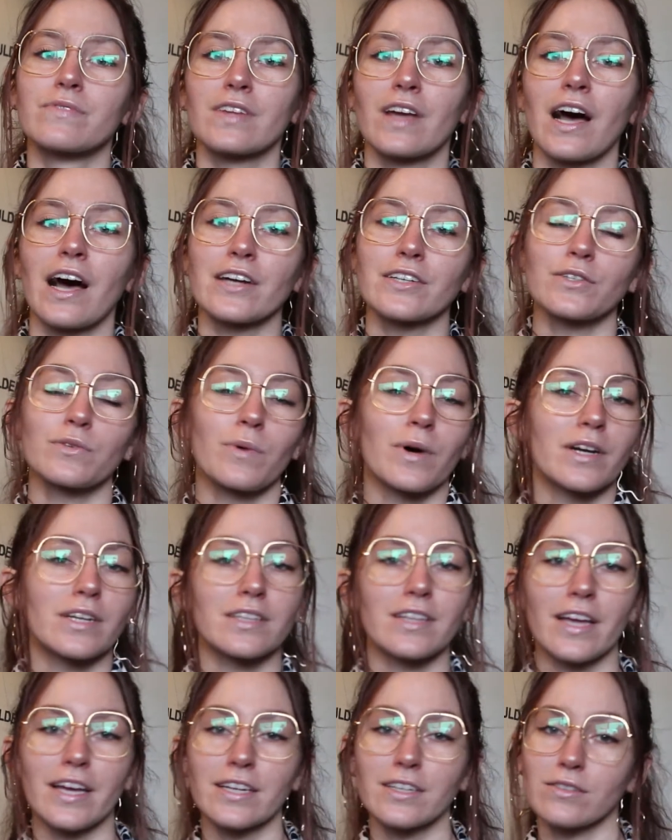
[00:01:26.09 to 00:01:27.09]
want to,
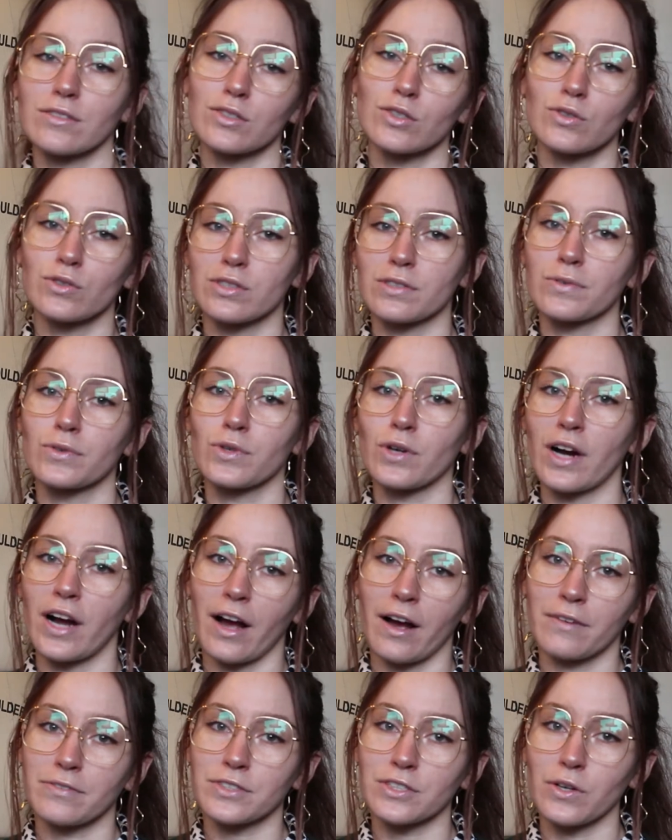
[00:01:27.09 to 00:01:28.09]
like, do some
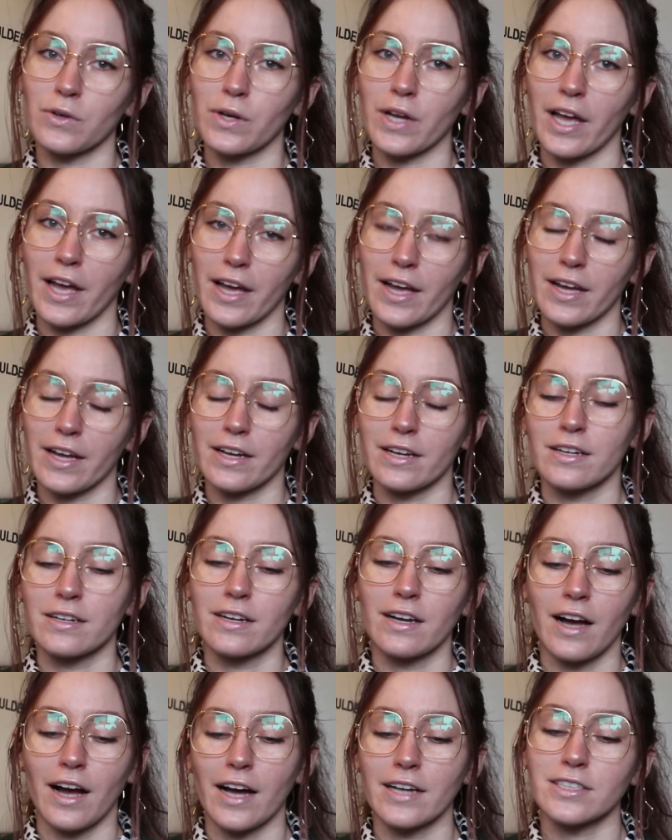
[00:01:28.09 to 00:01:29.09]
crafts, okay?
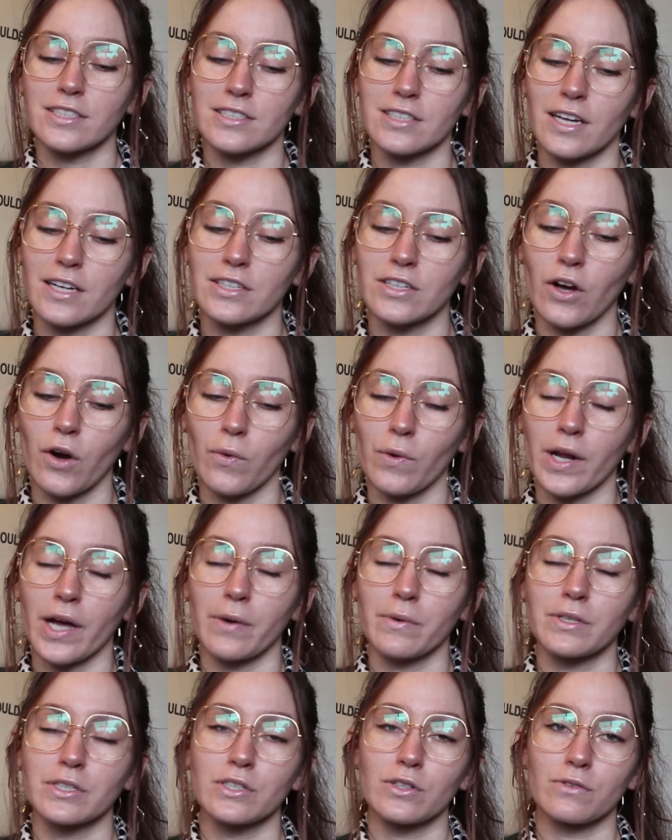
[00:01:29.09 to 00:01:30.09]
I just, like, know what I
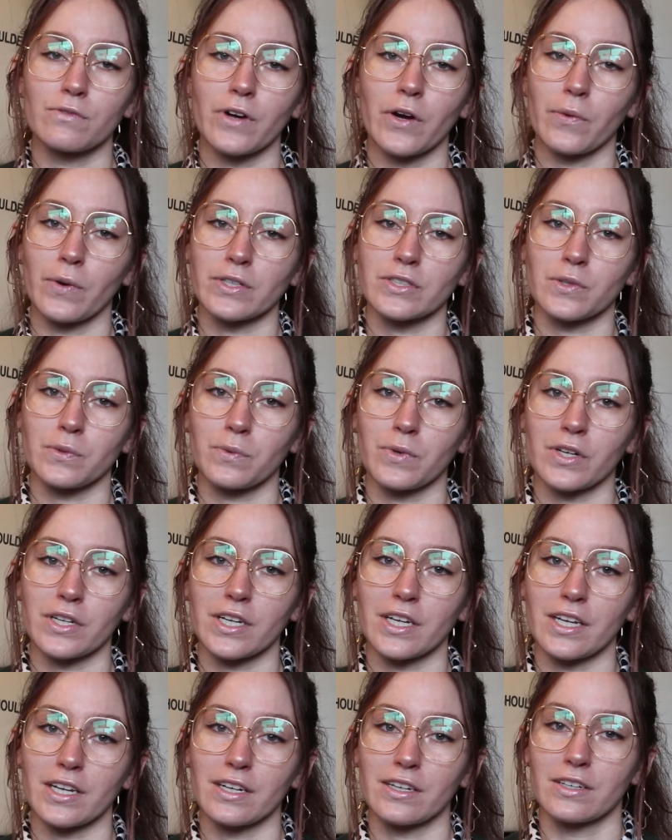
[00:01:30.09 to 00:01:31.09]
would do if I wasn't
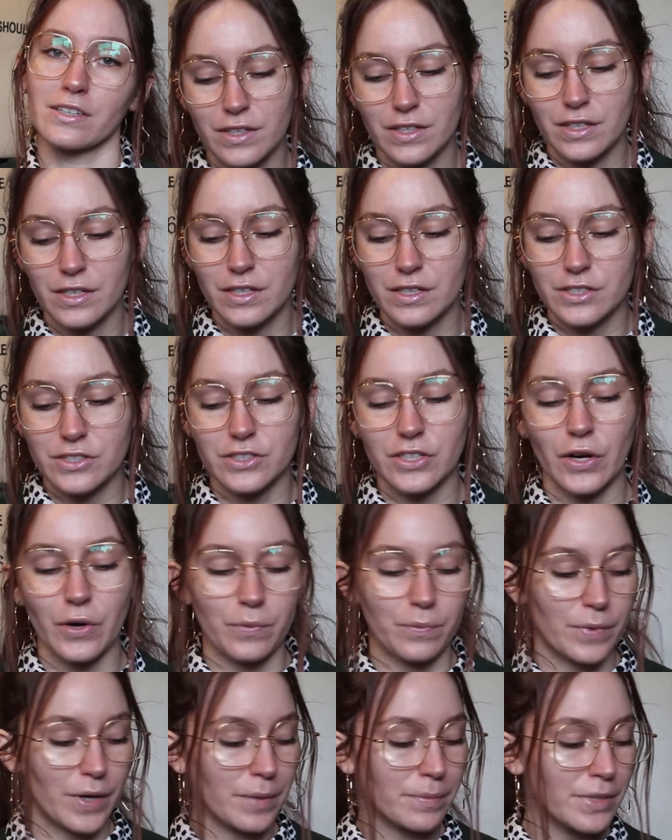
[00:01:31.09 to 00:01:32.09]
working. So,
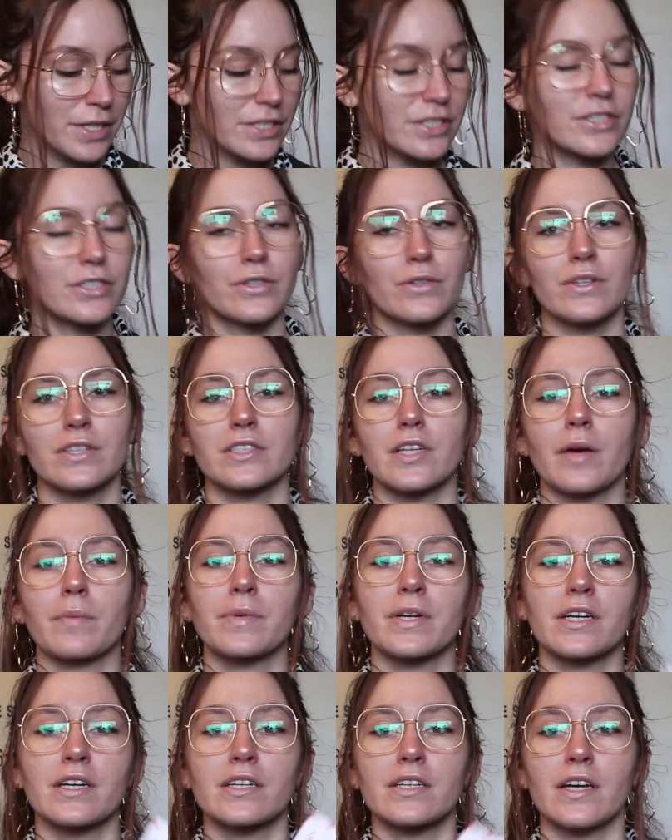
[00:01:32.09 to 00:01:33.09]
what I'm going to do is I'm
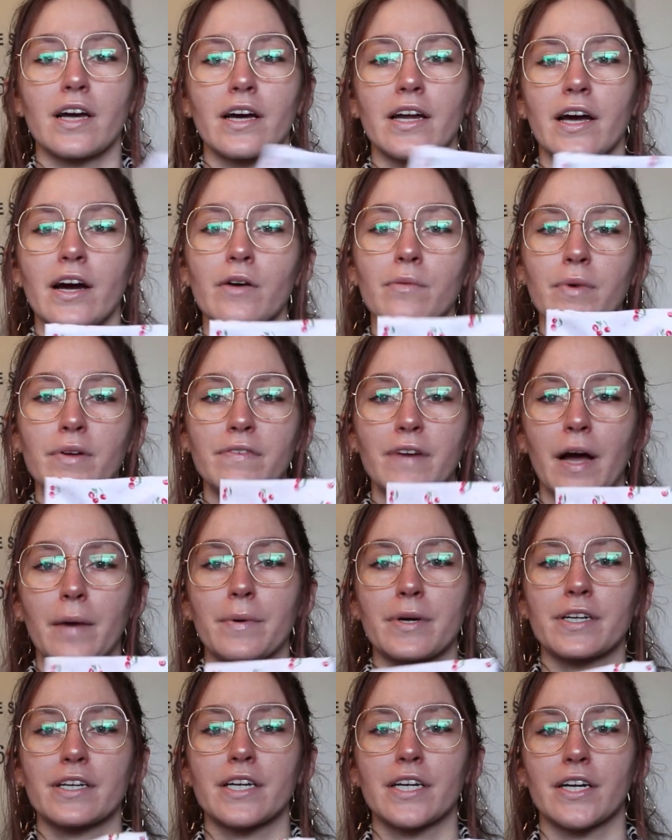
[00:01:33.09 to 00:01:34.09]
going to cut out my
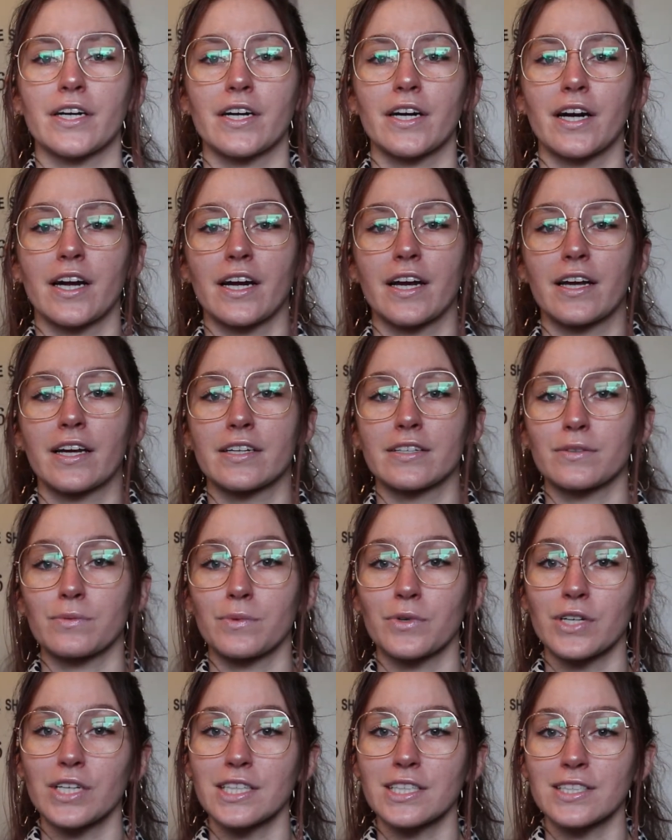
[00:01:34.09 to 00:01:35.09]
fabric here, and
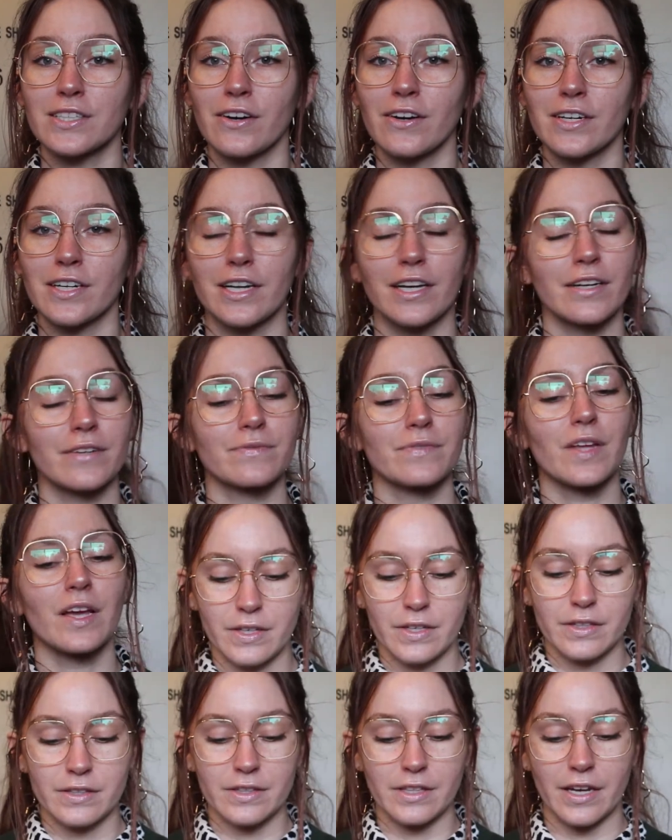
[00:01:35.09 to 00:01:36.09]
we'll get started.
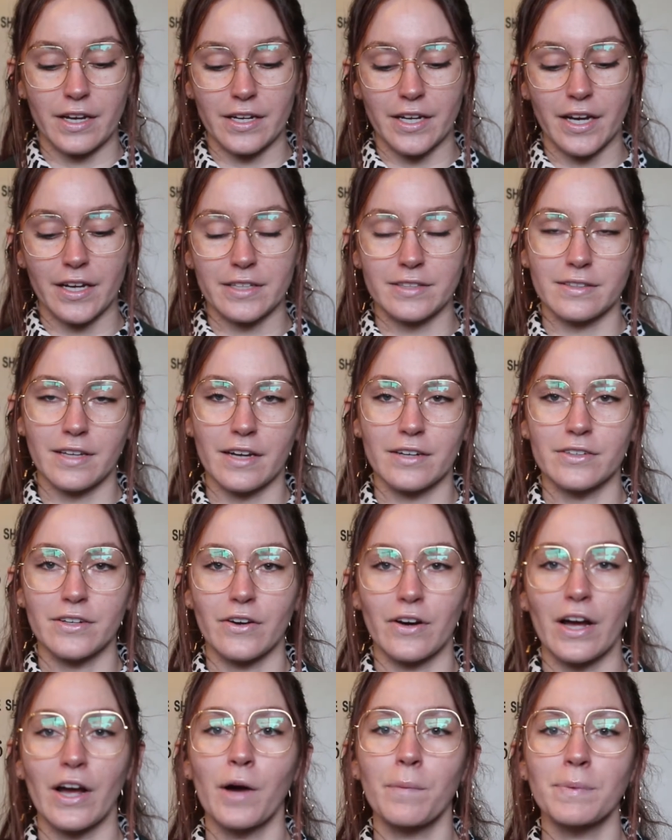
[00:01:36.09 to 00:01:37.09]
I don't know.
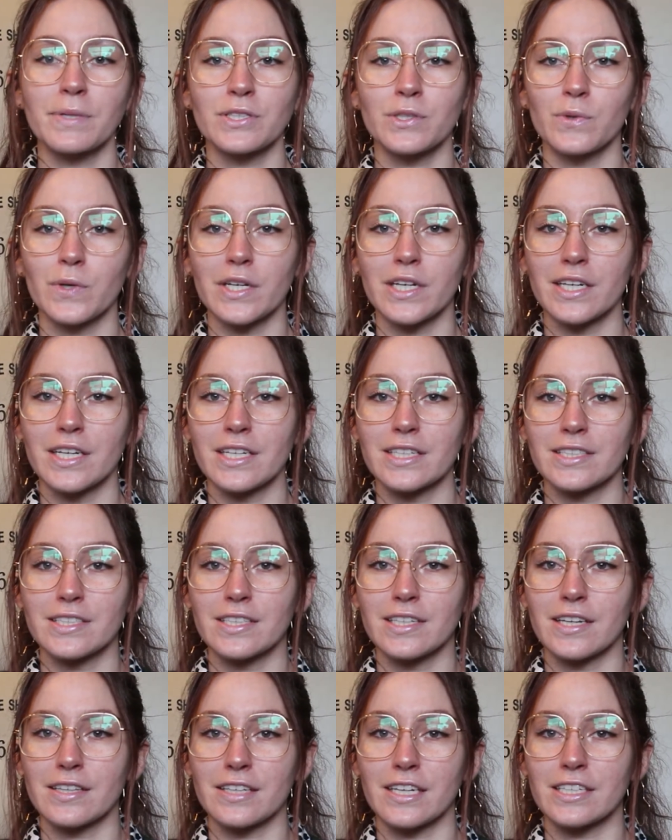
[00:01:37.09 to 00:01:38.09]
I hope it's quick and
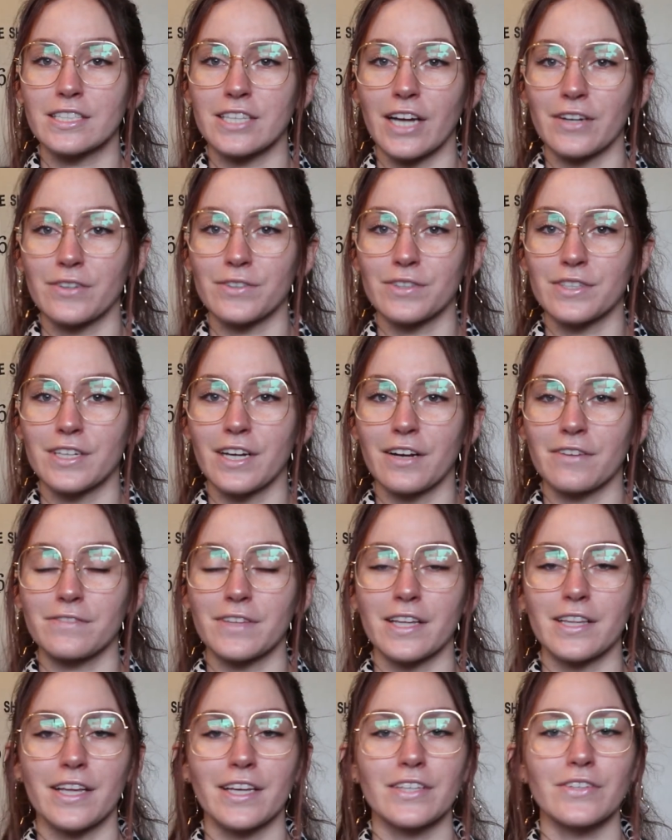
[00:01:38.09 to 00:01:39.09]
easy and, like, general enough
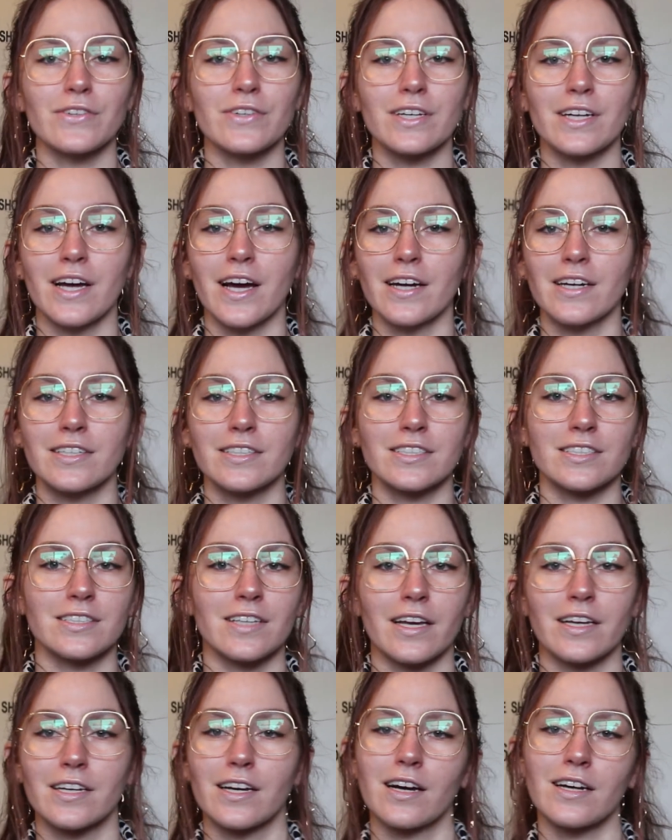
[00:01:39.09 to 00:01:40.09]
that, like, you can kind of just,
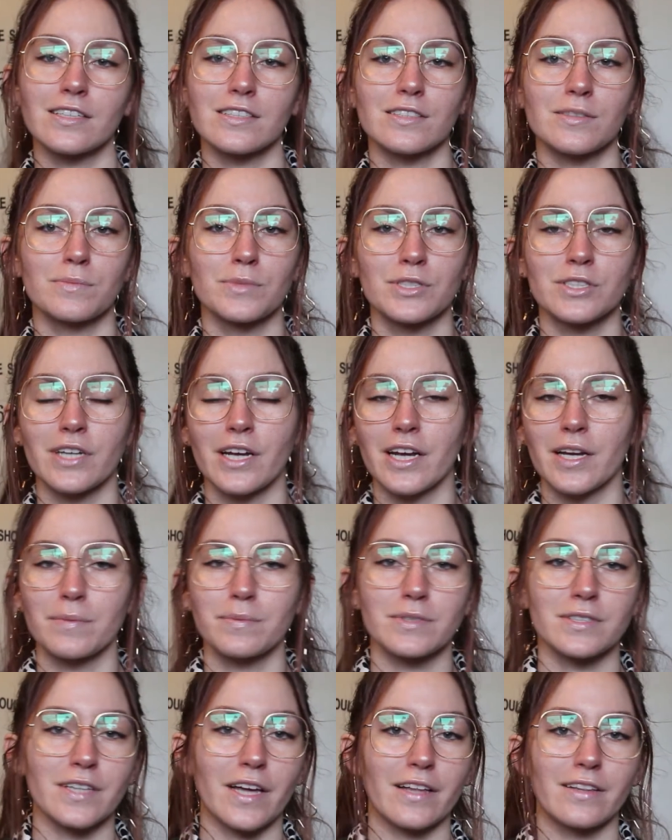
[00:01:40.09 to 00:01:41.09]
like, cut some
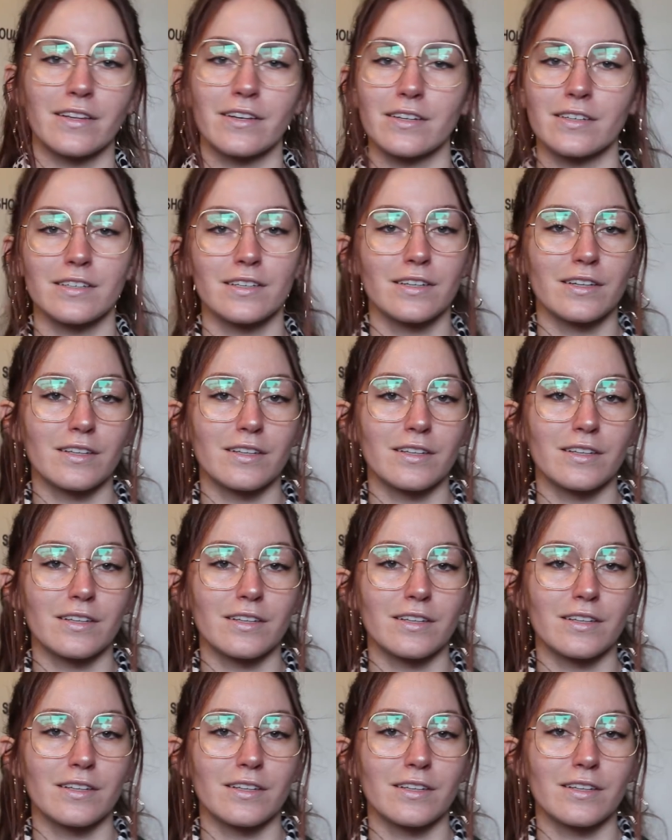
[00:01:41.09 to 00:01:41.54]
shapes that look